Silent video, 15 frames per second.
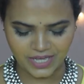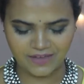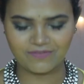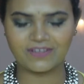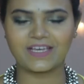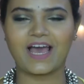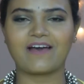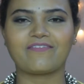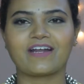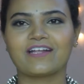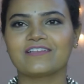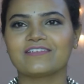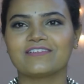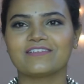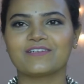we have
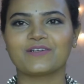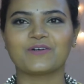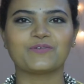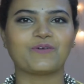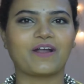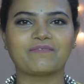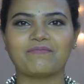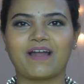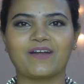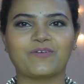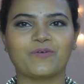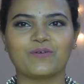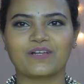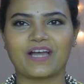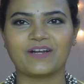another one brand
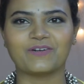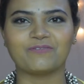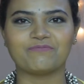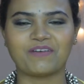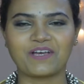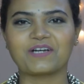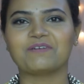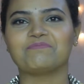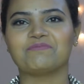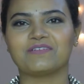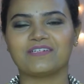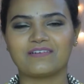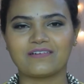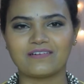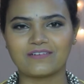whole kind of makeup
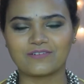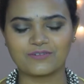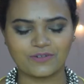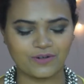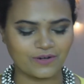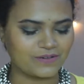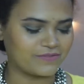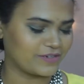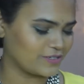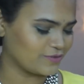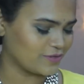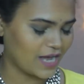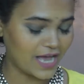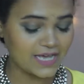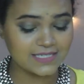tutorial for
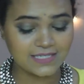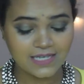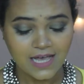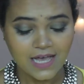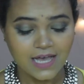you guys.